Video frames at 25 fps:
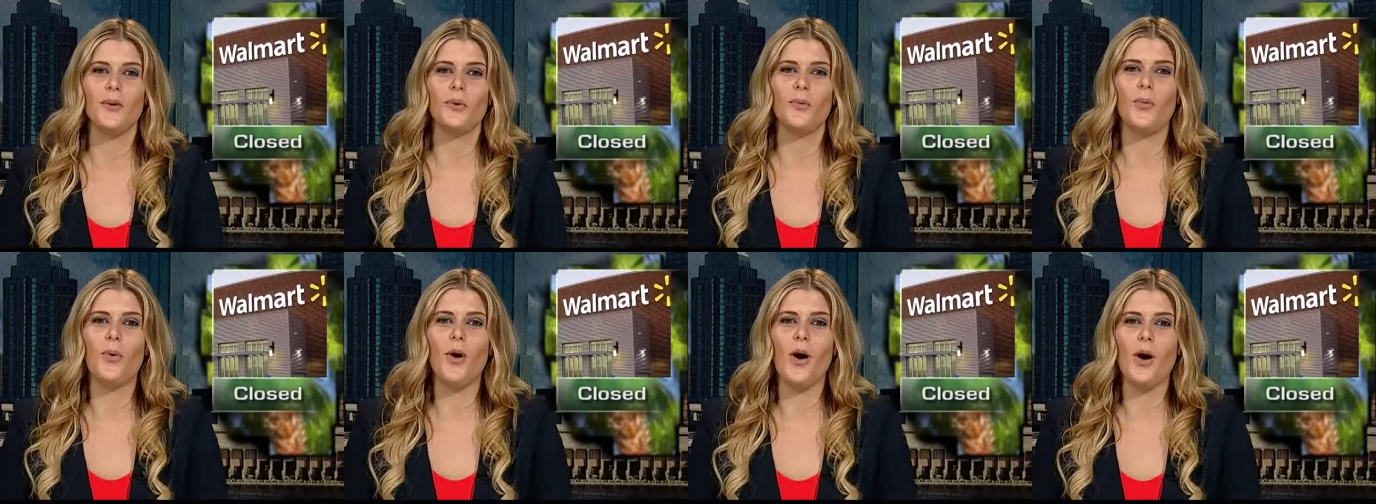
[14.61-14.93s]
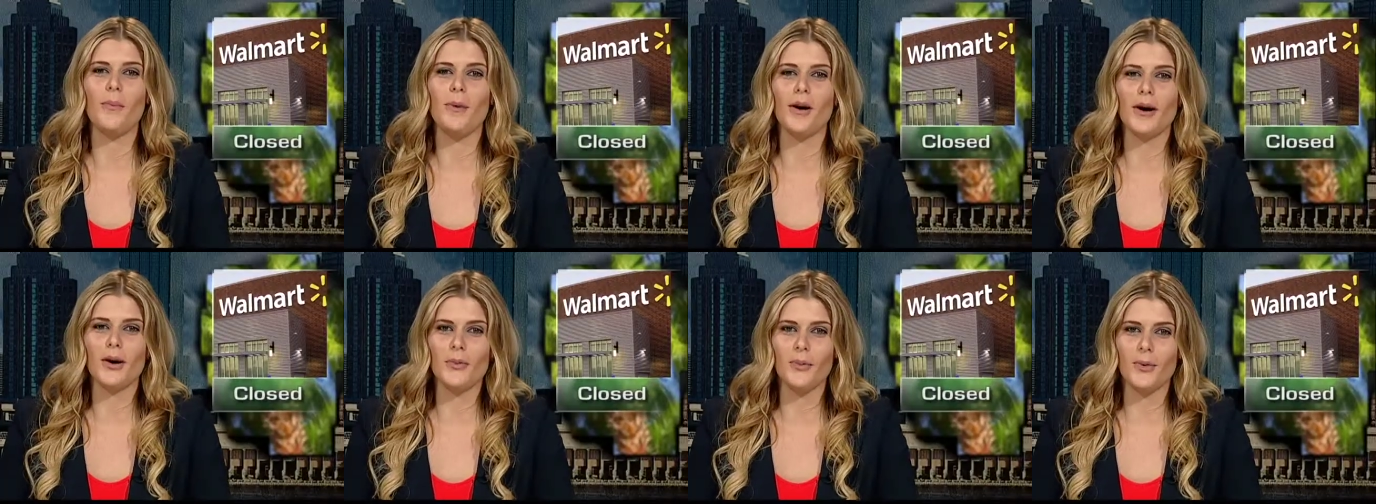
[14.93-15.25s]

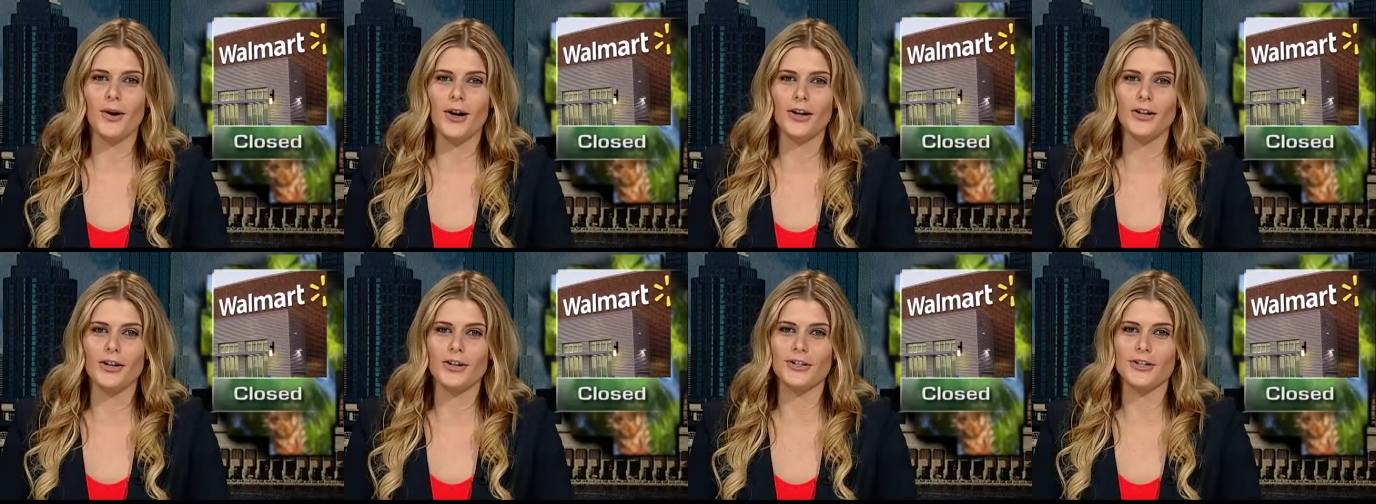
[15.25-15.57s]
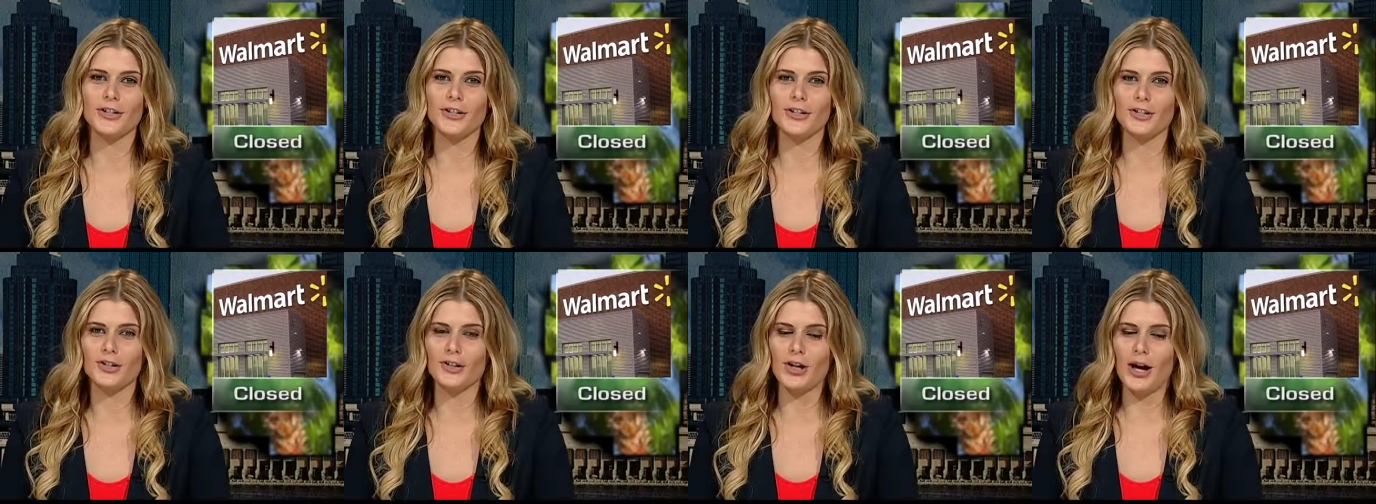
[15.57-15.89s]
Walmart workers
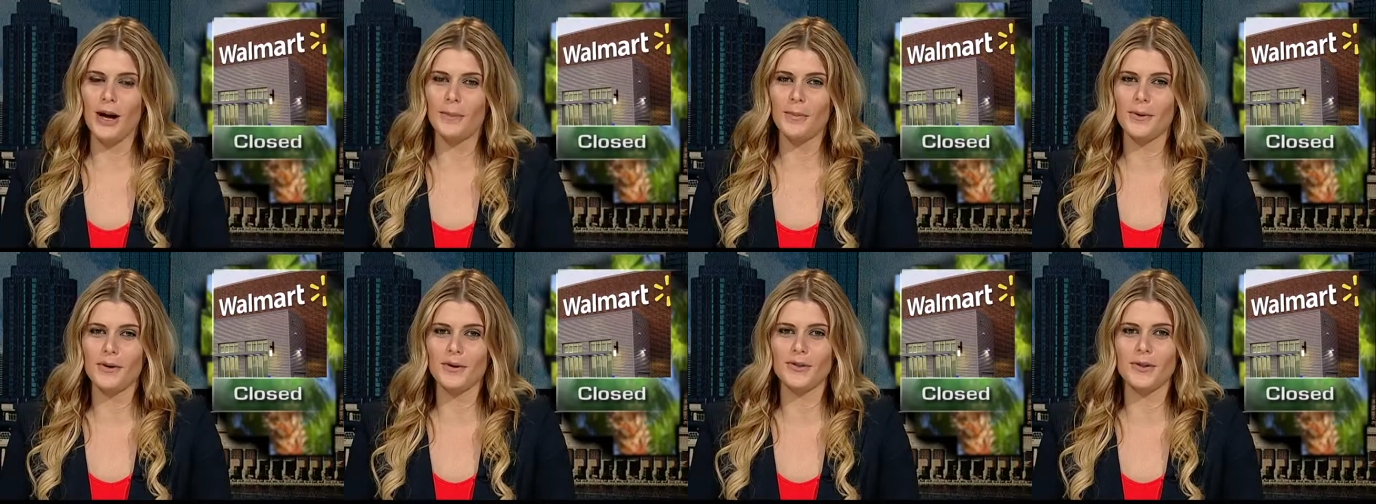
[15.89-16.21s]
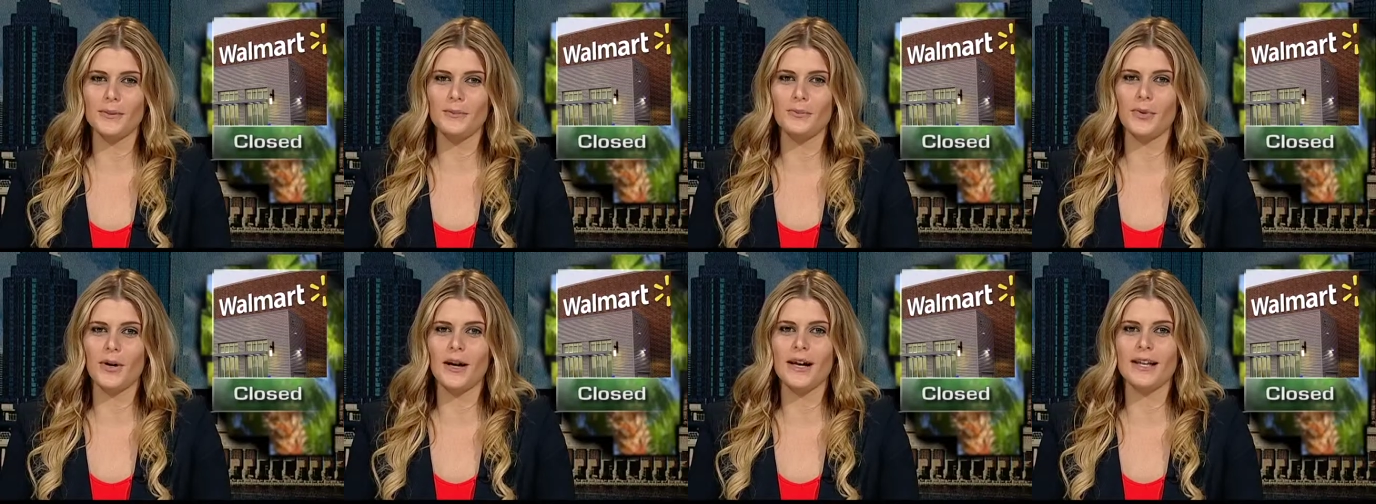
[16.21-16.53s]
and shoppers
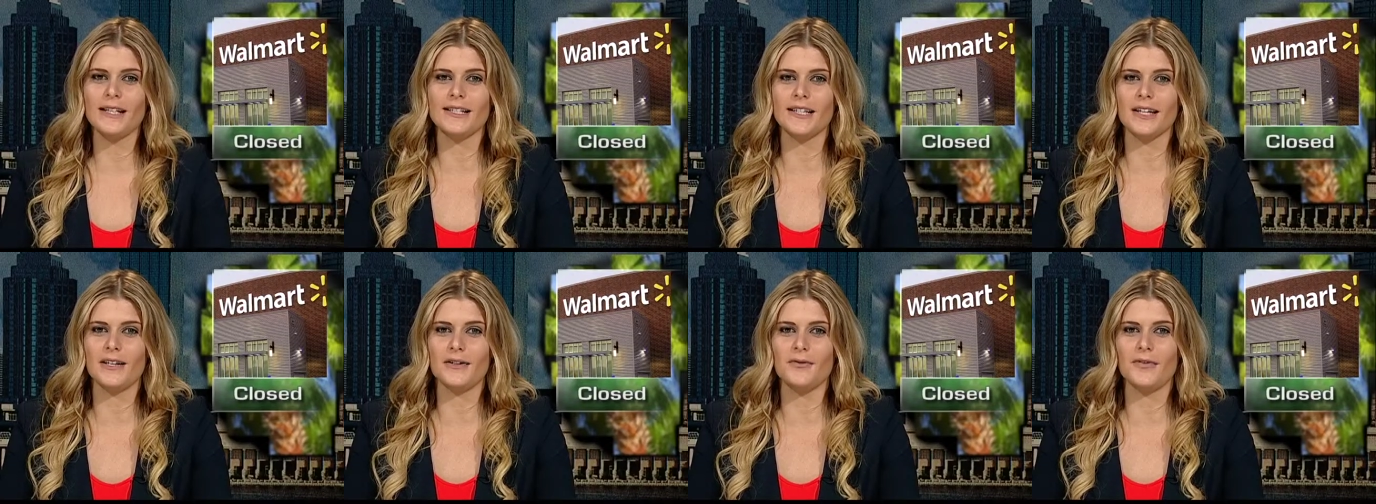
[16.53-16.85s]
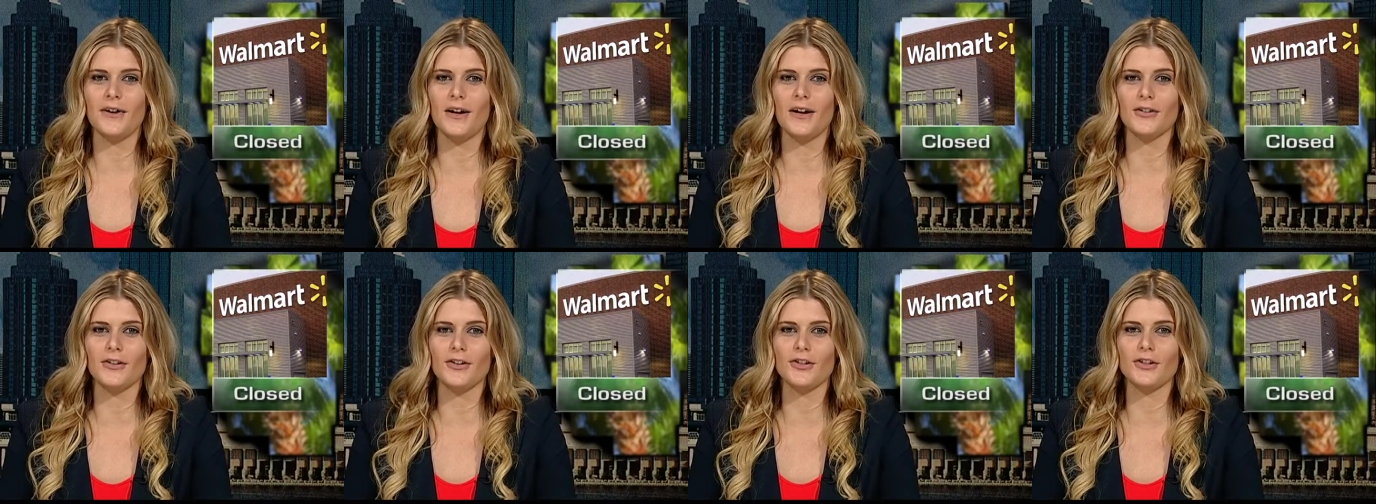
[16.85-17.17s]
in Brandon
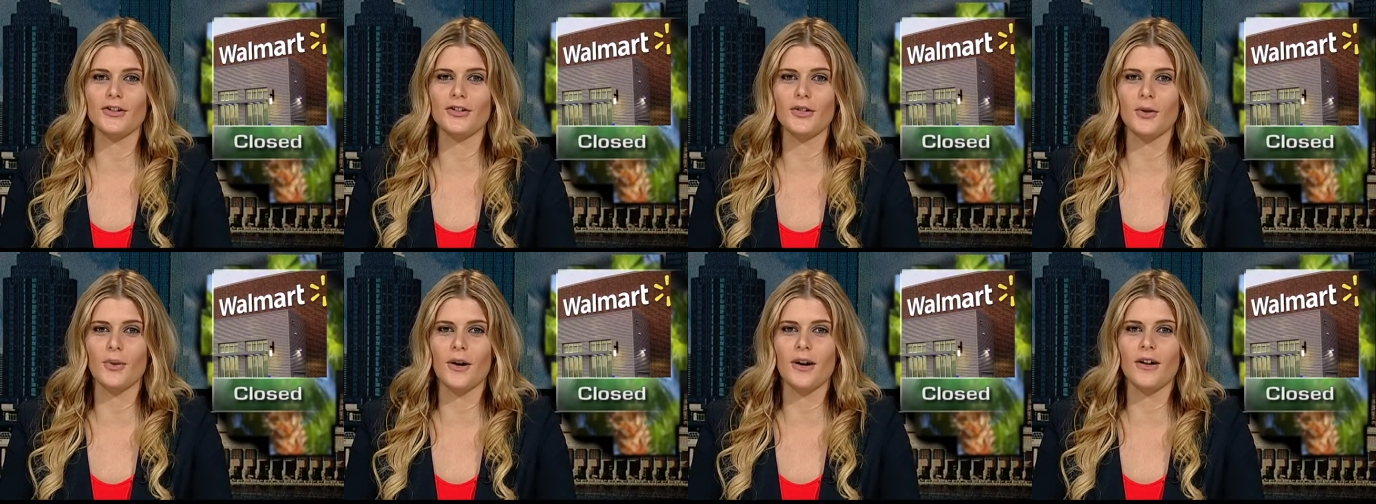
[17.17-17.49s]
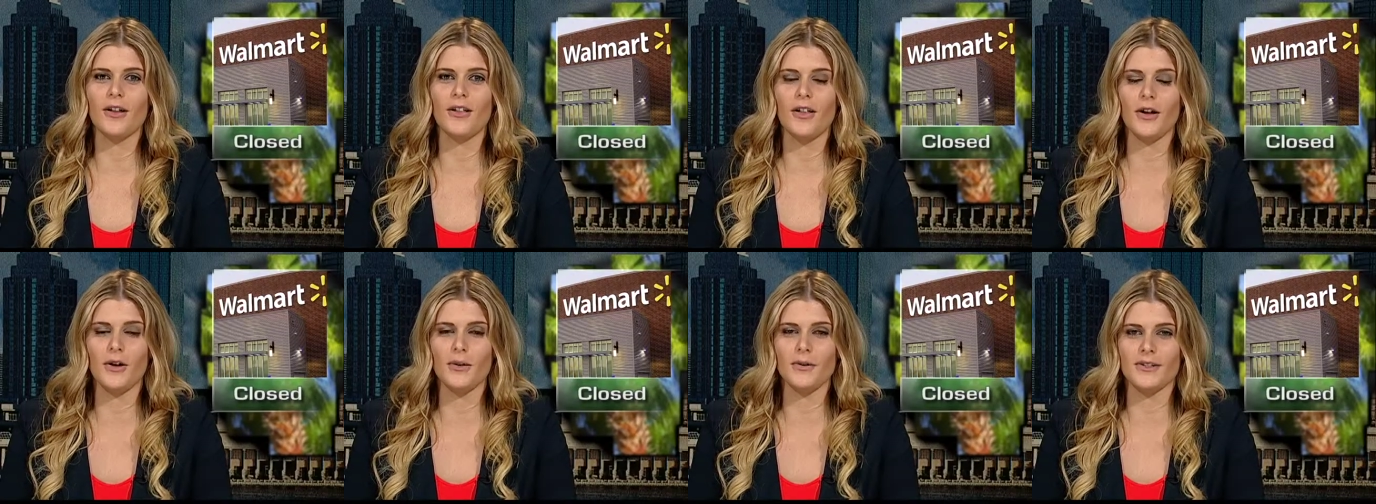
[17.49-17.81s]
found their store
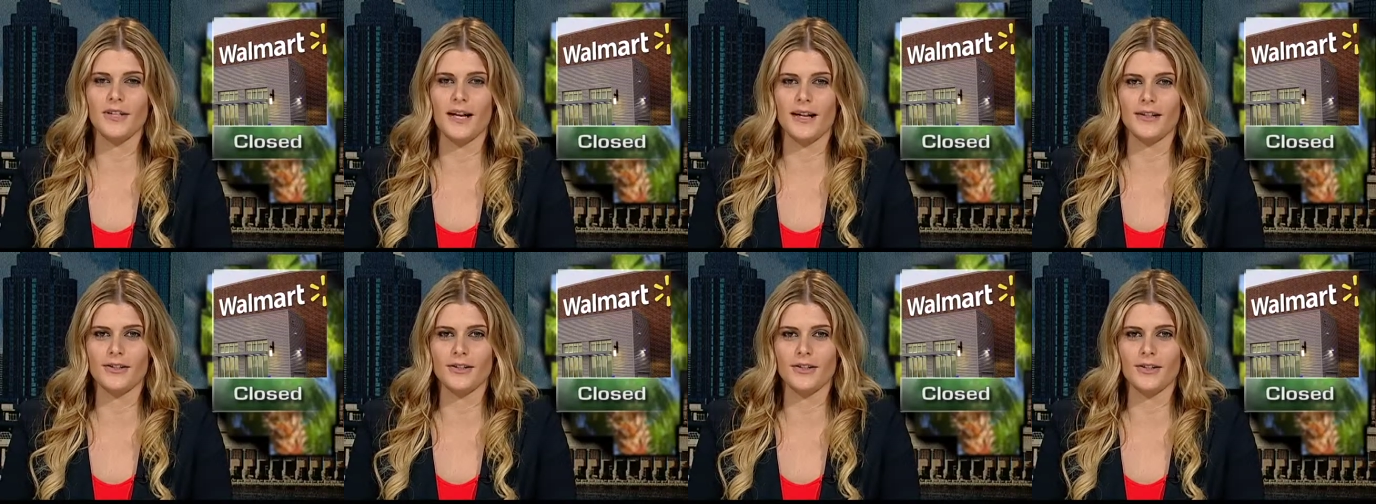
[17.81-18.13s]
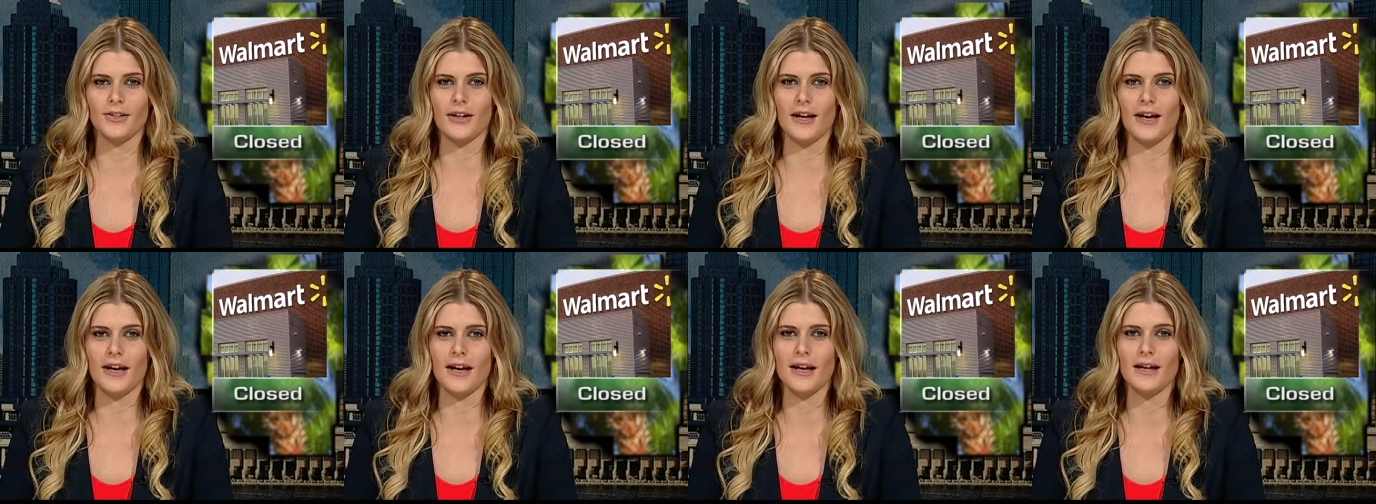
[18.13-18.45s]
closed
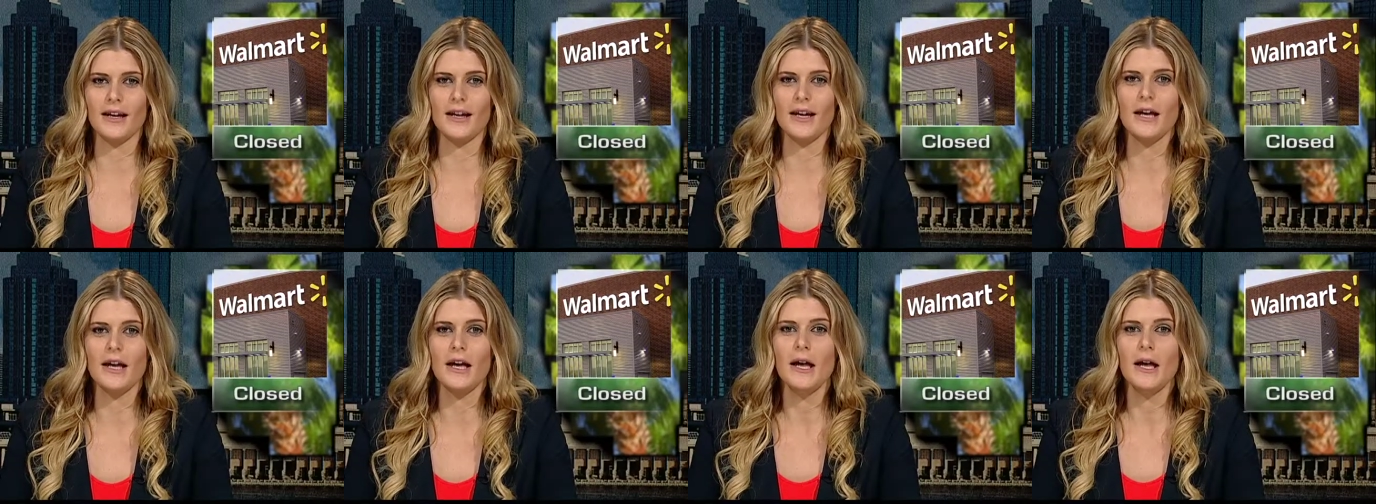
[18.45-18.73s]
yesterday.